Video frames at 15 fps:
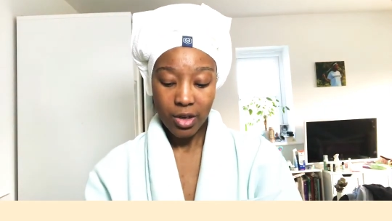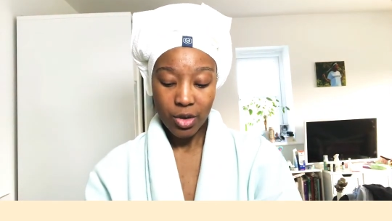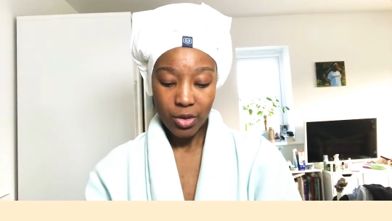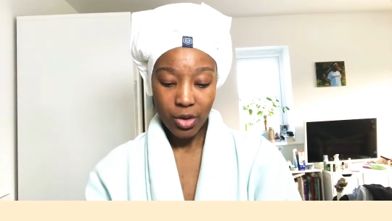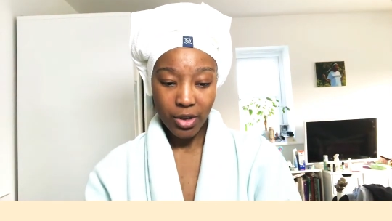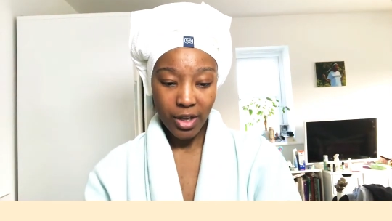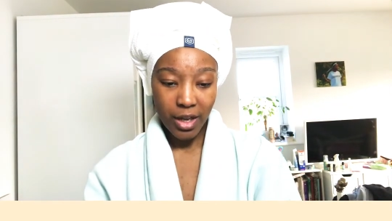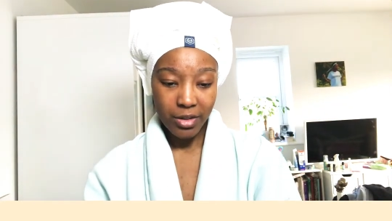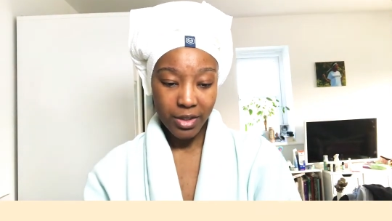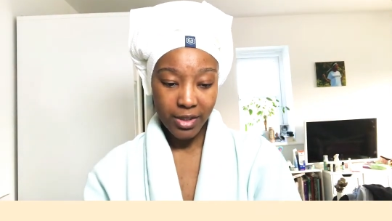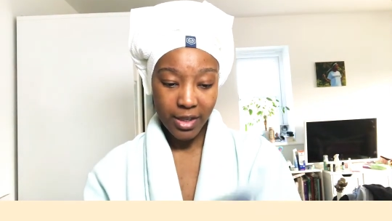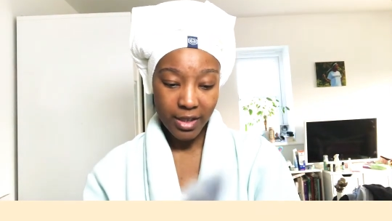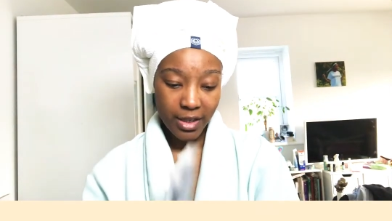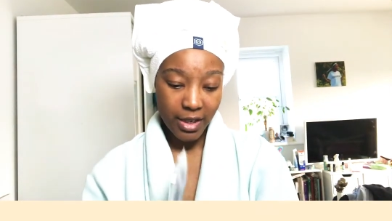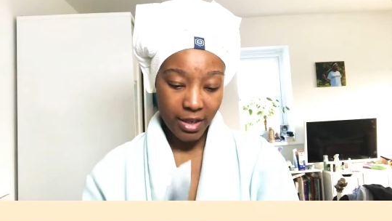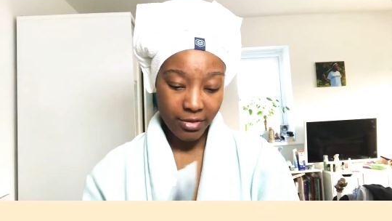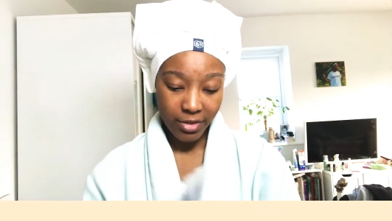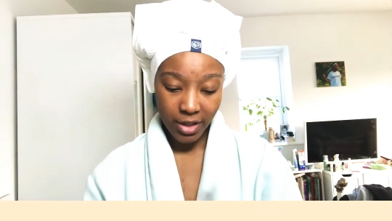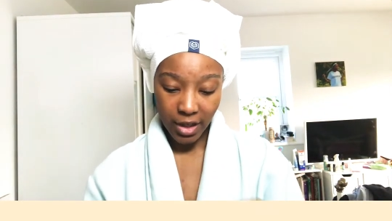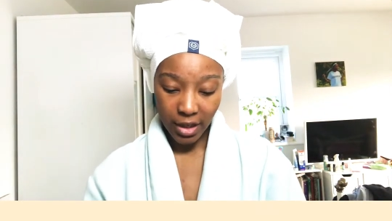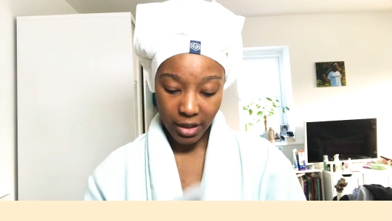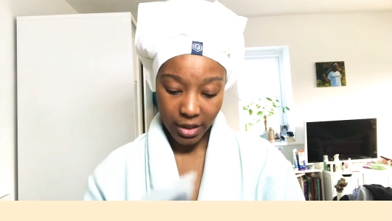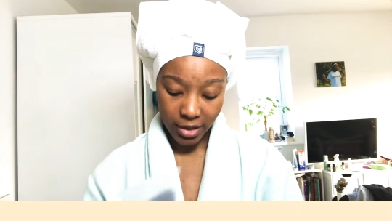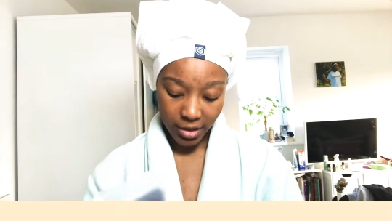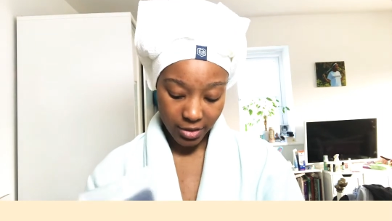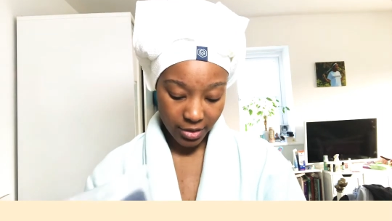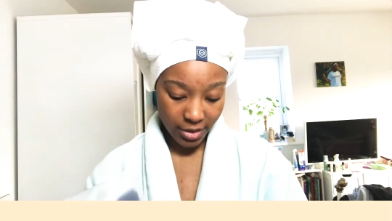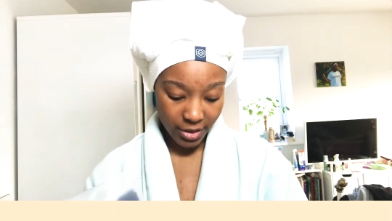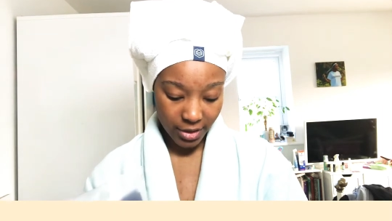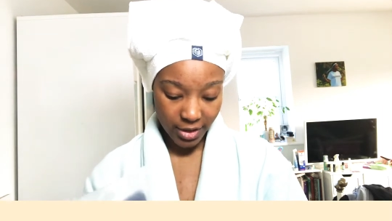Okay, this is a navy colour. Hold
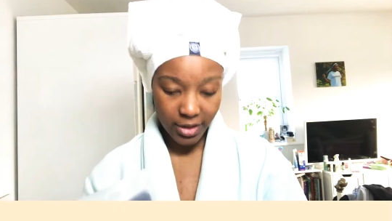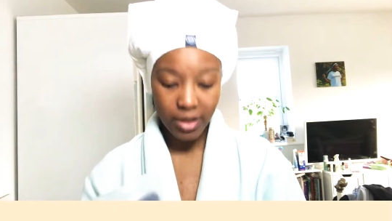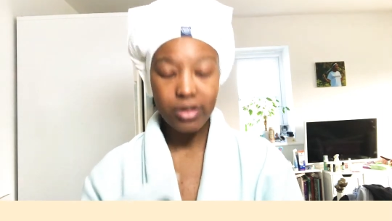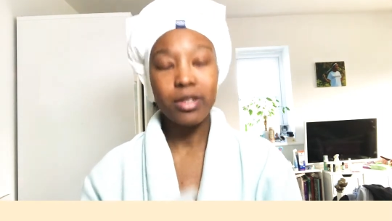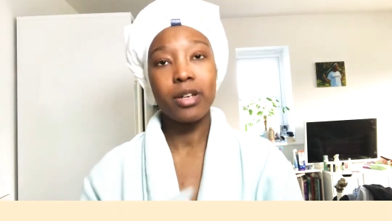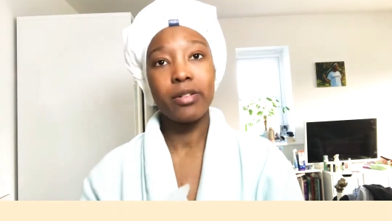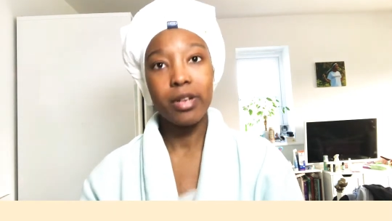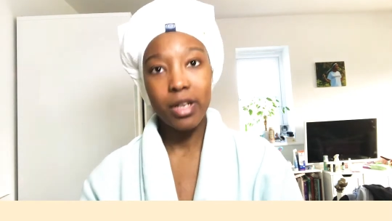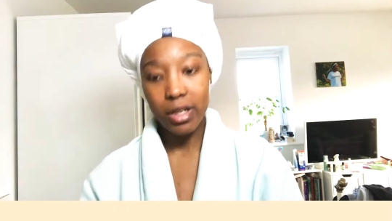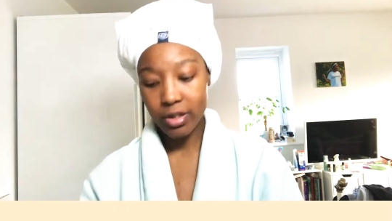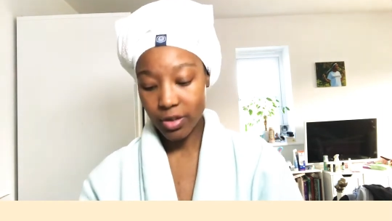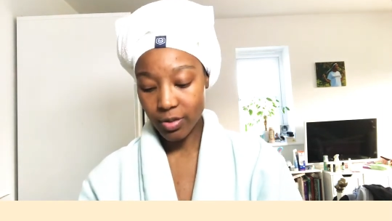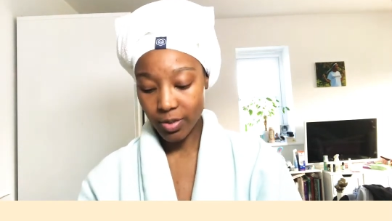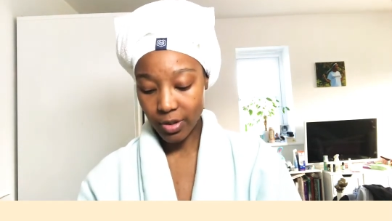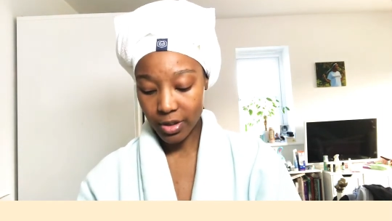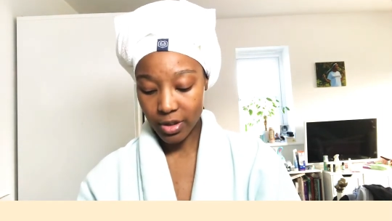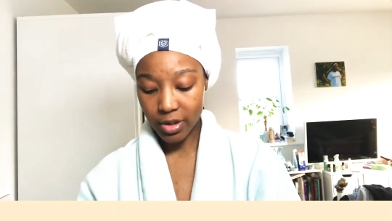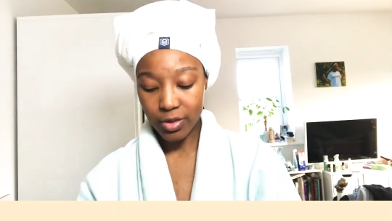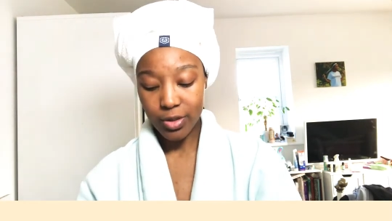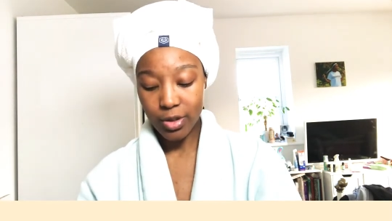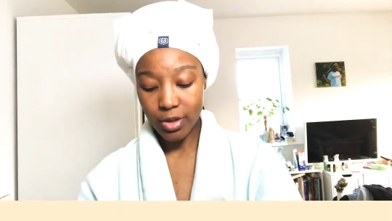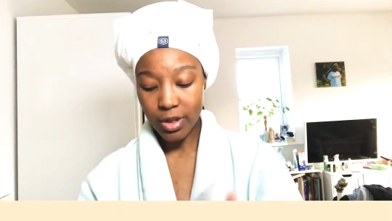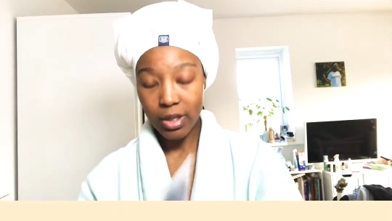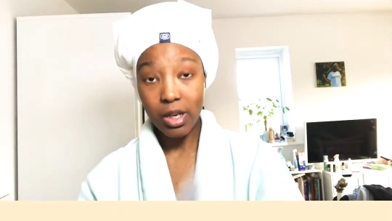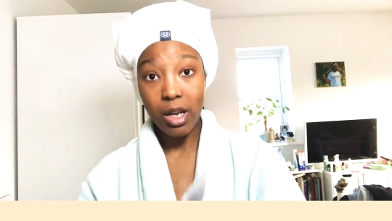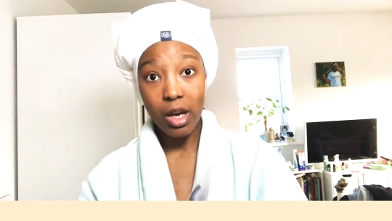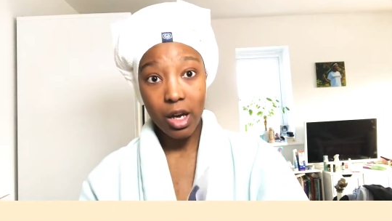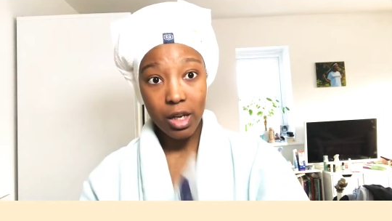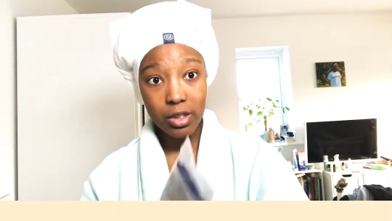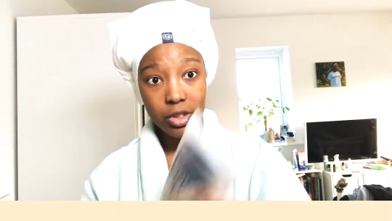on, sister. Sorry, I do apologise. We've got a
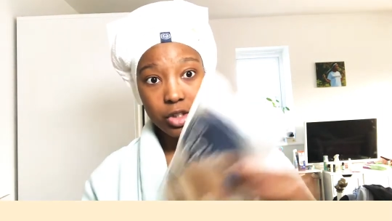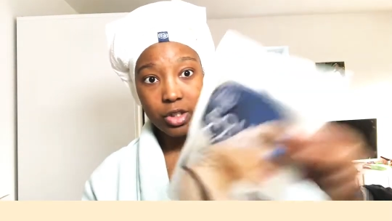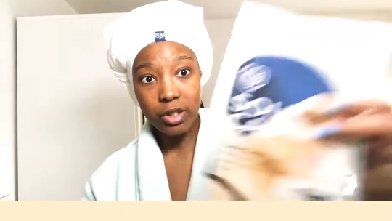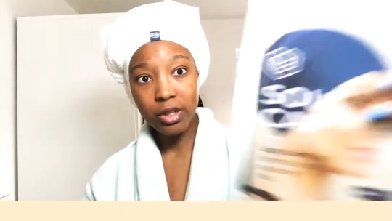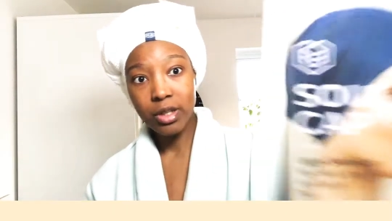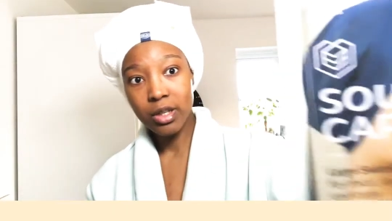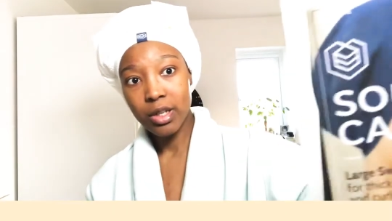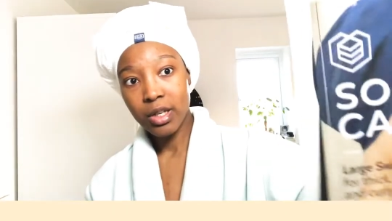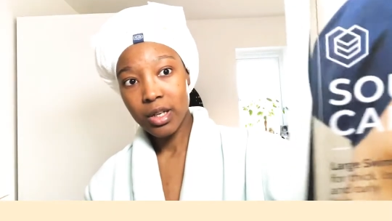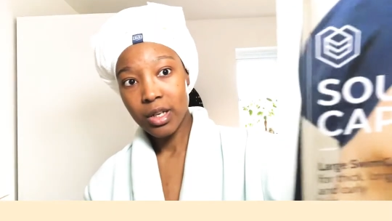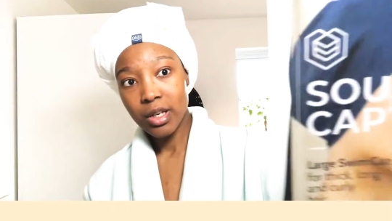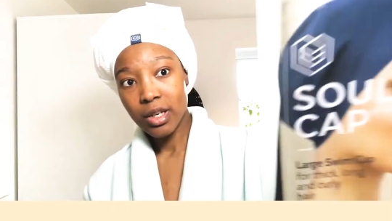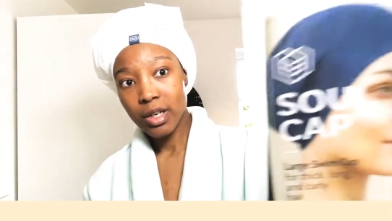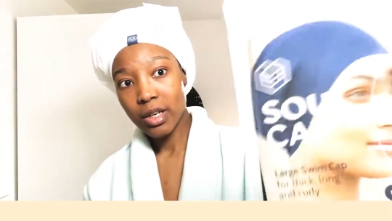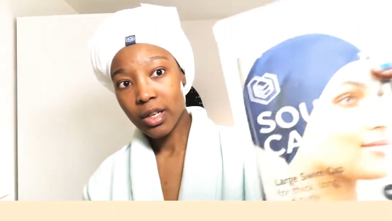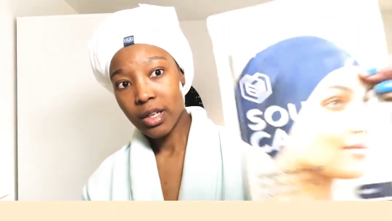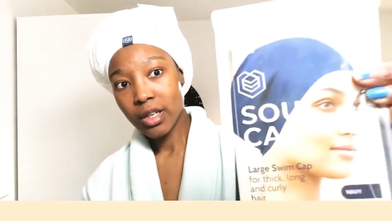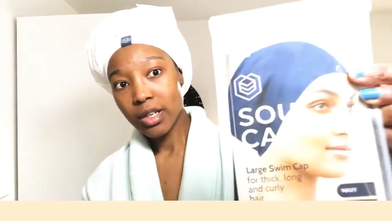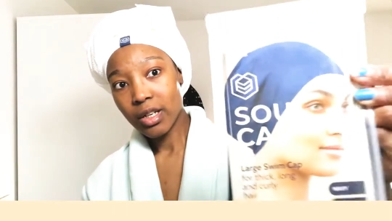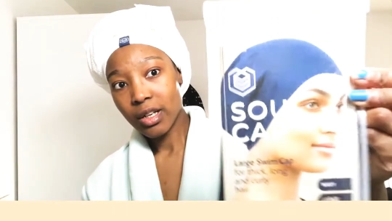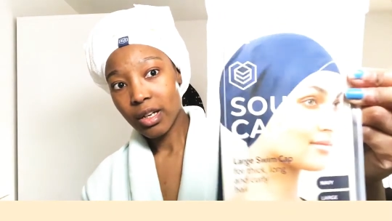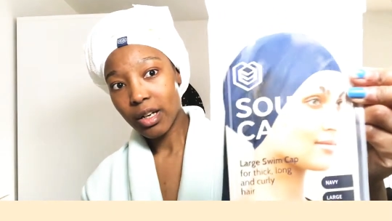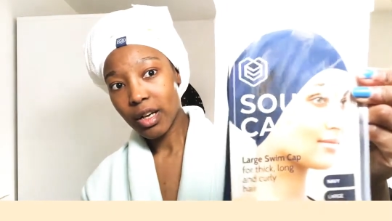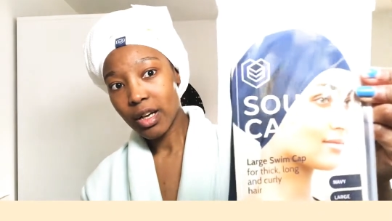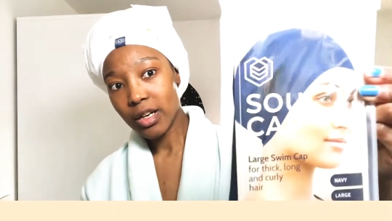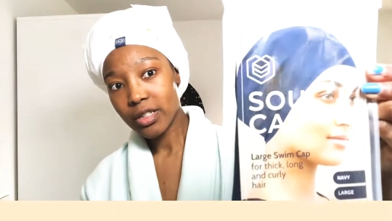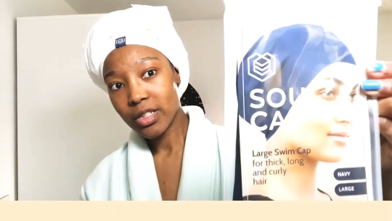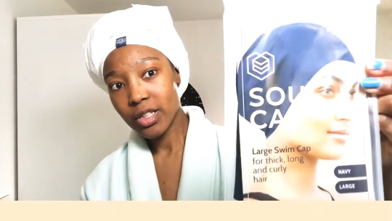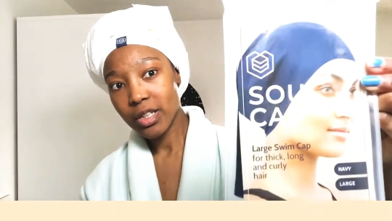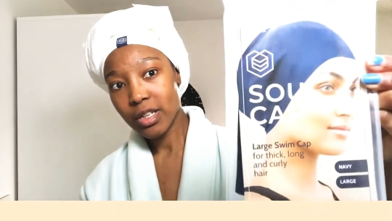large
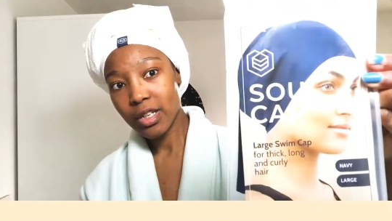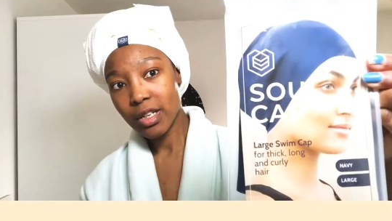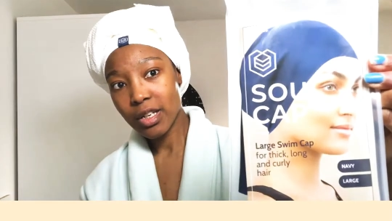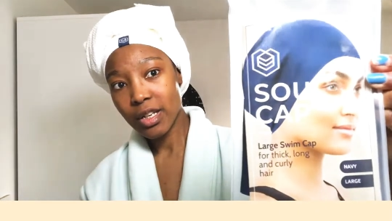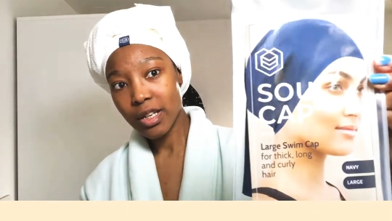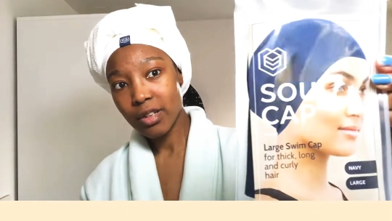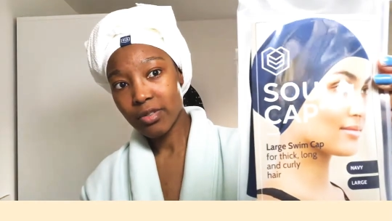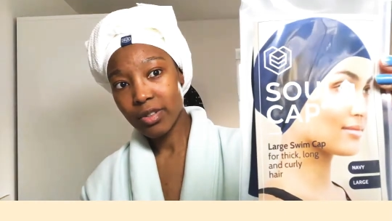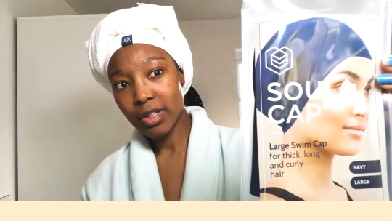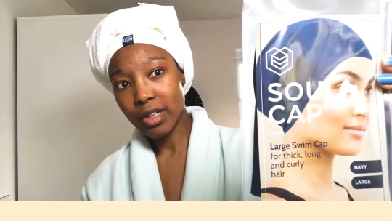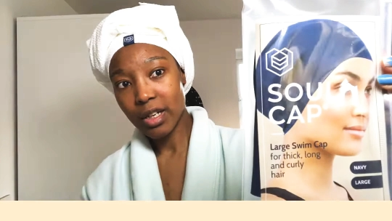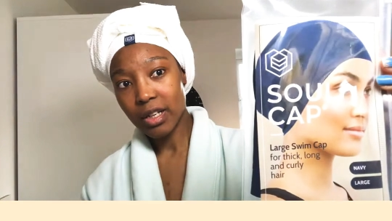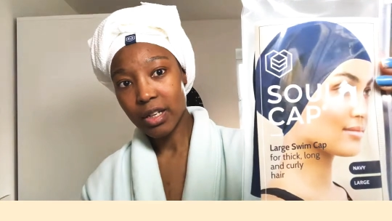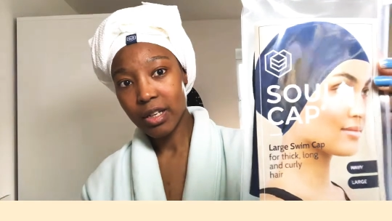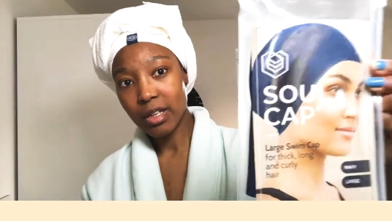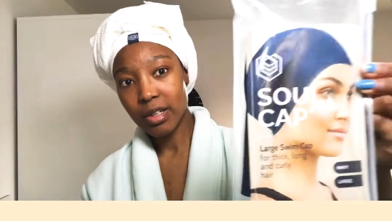large in a navy colour.